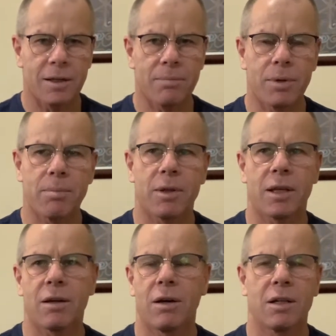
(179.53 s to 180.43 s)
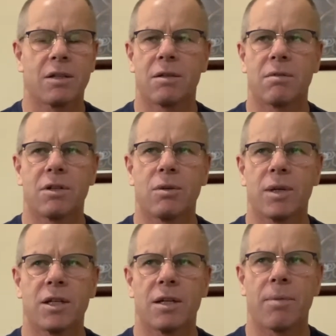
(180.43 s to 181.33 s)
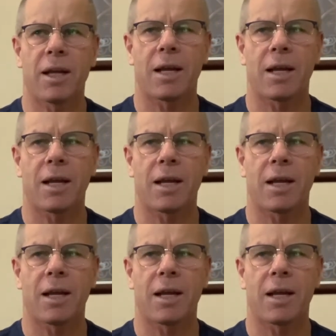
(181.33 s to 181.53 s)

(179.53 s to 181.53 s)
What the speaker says: people might think, it's too easy to make